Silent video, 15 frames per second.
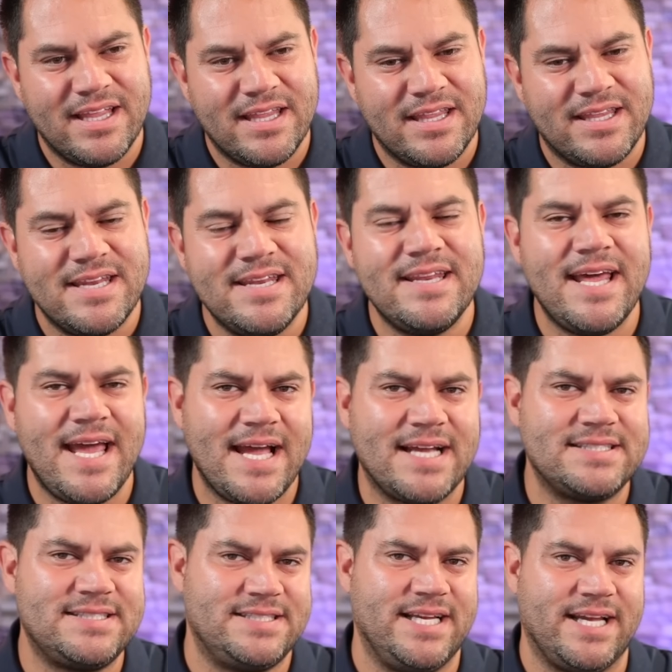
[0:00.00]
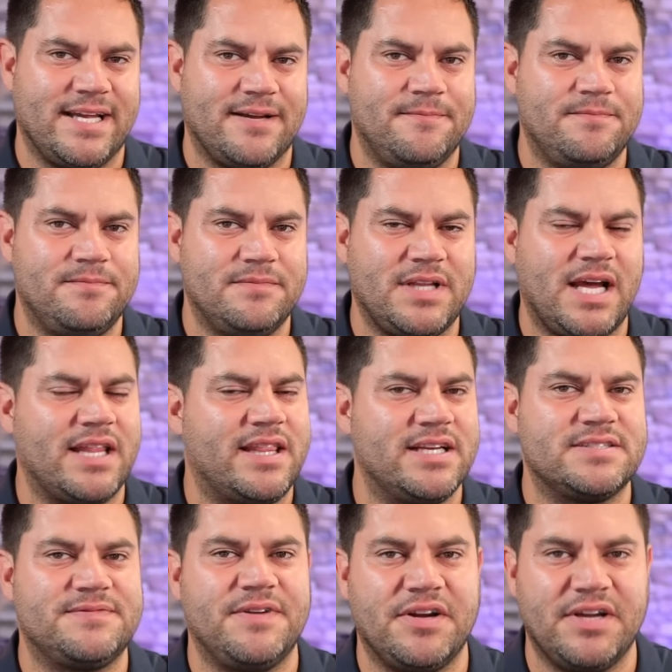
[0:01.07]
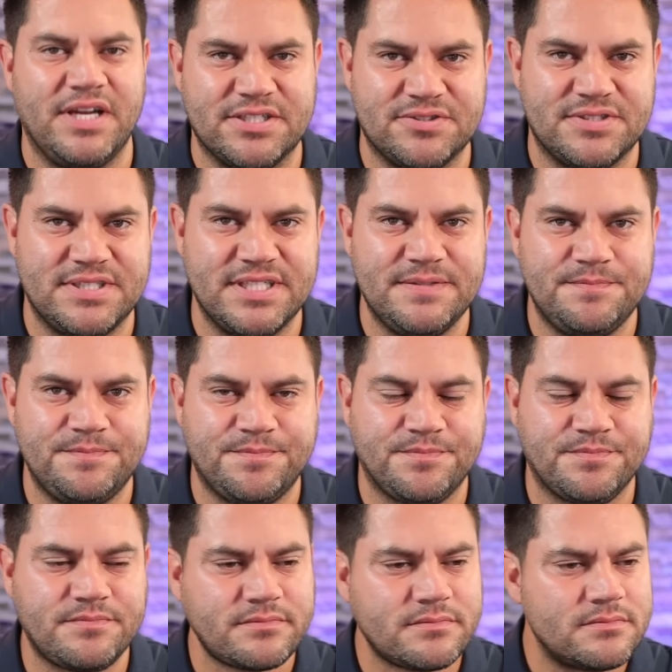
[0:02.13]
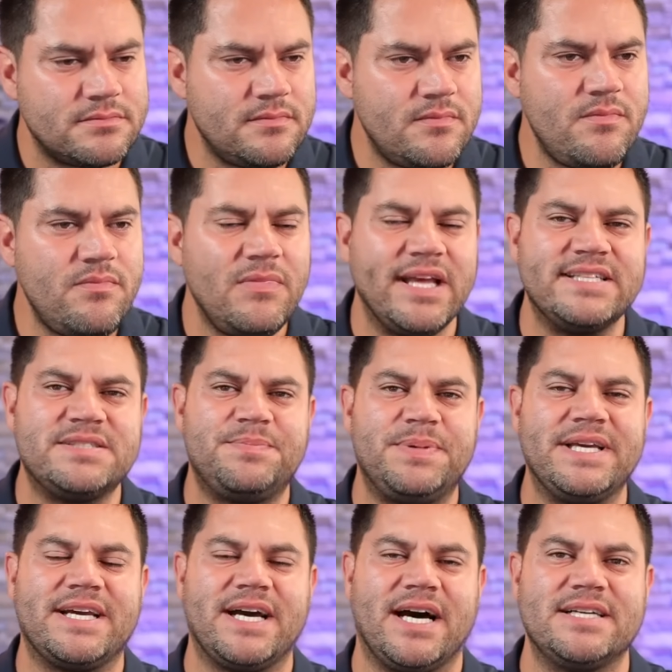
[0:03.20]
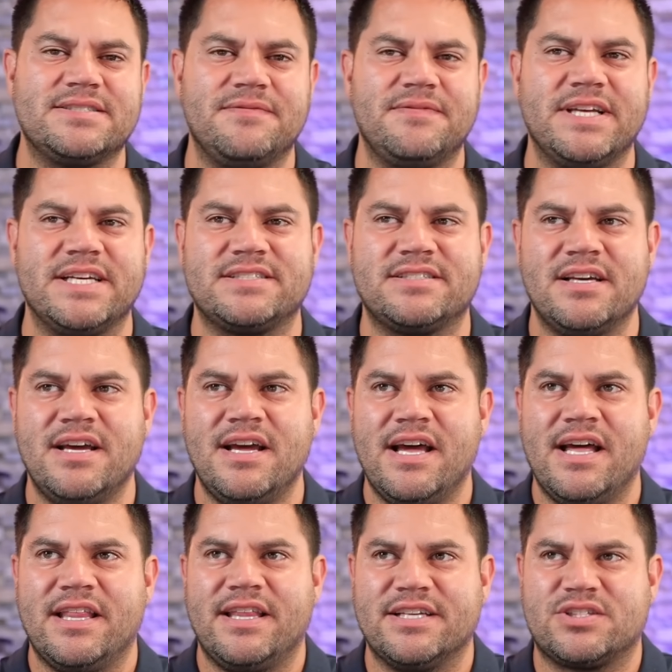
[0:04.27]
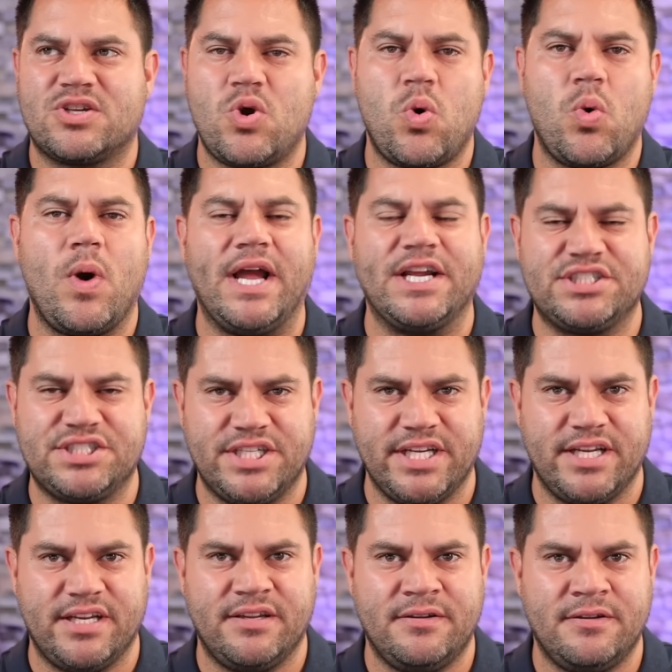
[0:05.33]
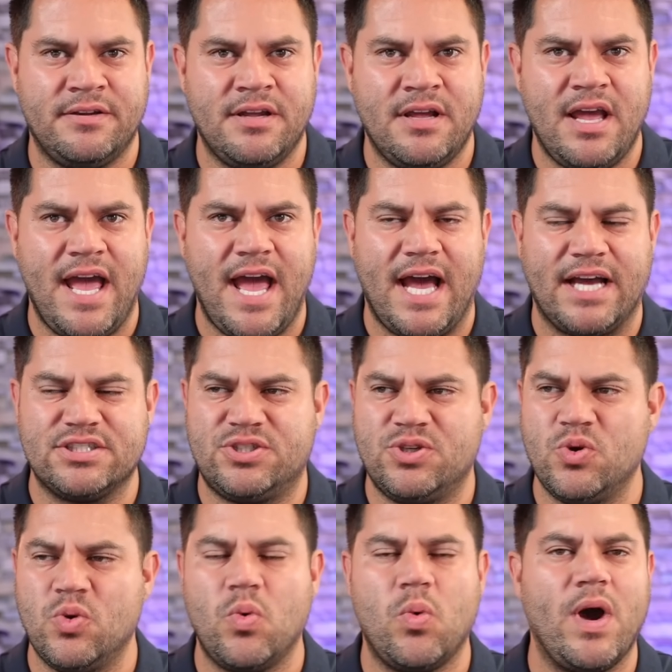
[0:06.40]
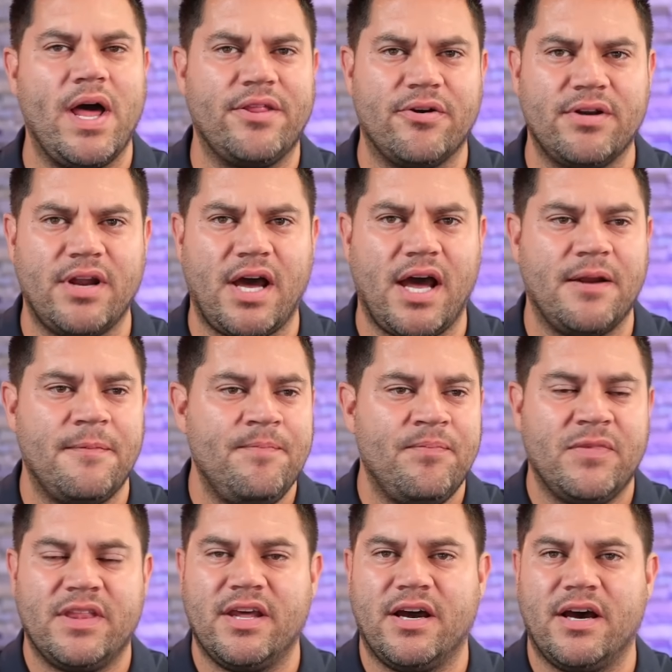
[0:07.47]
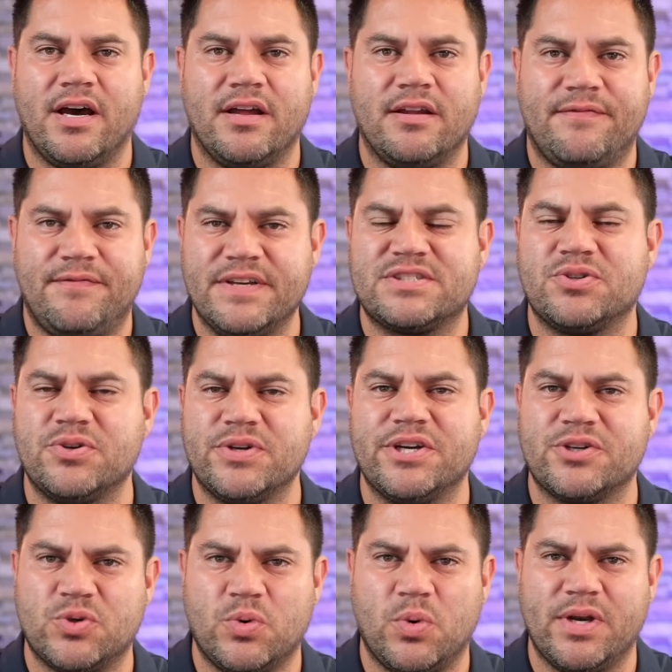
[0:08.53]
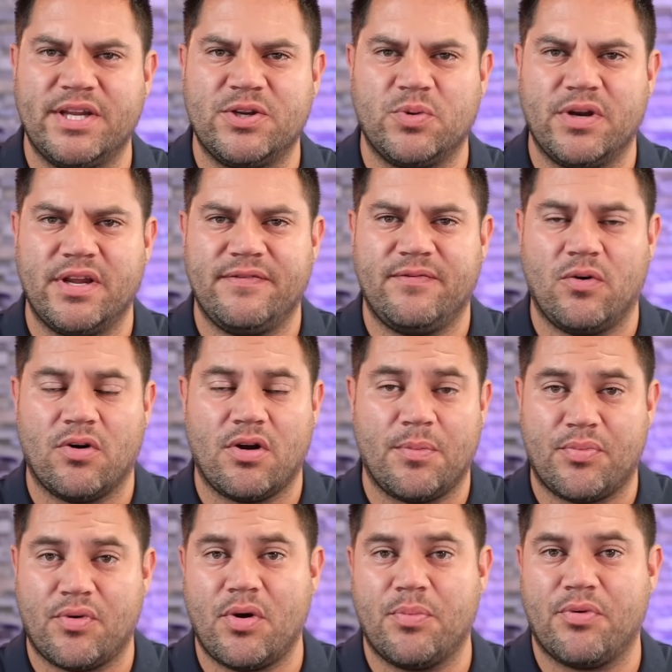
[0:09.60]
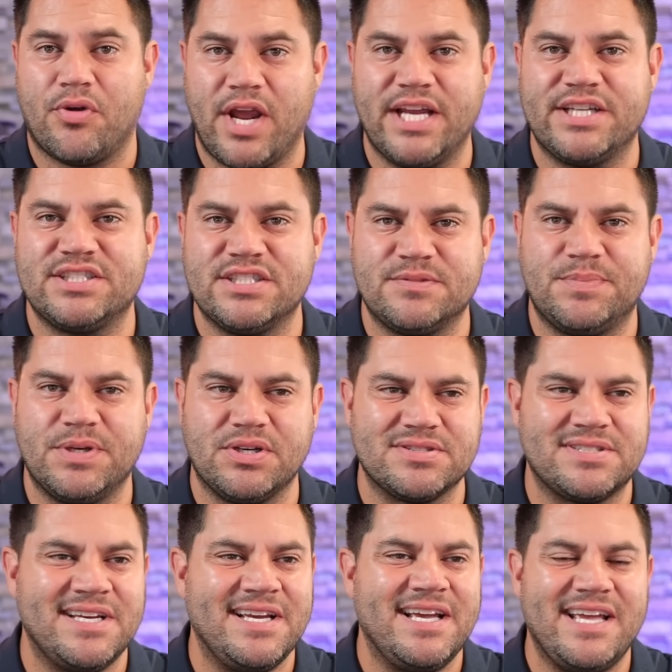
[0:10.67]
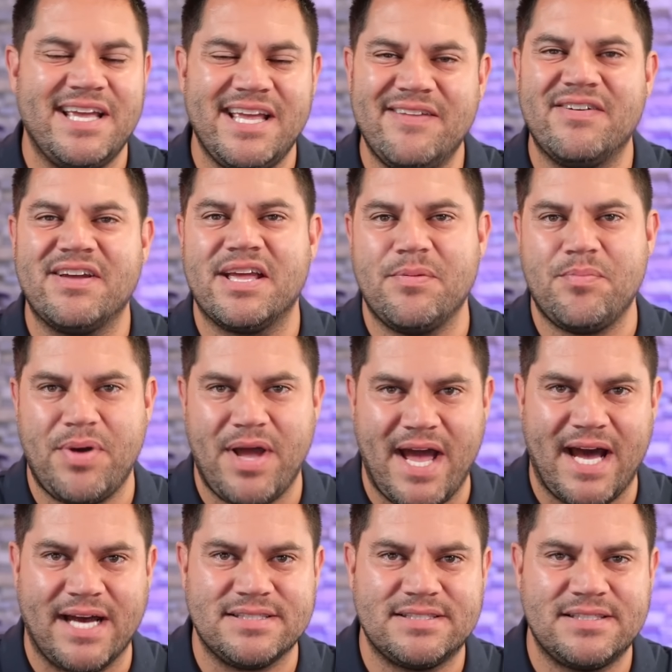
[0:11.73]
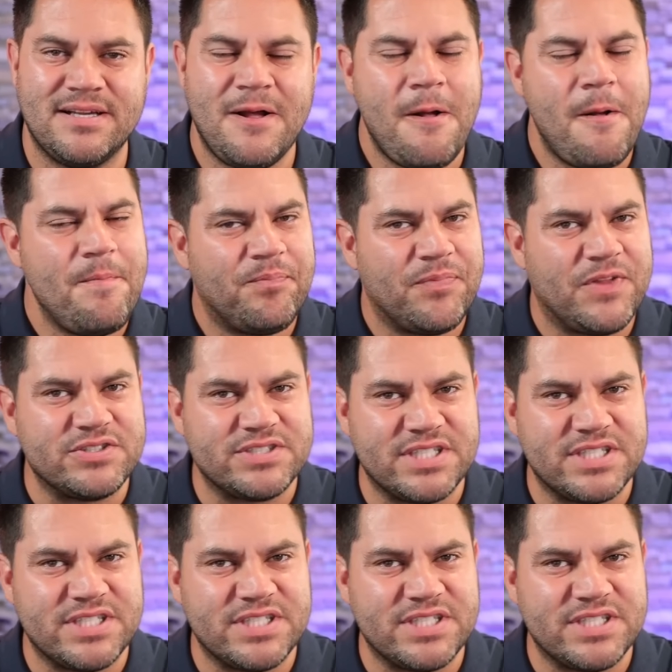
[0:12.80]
The next thing that I think is very interesting is because of this, this question as to whether or not the fiscal year 2024 appropriations bills even get passed, there's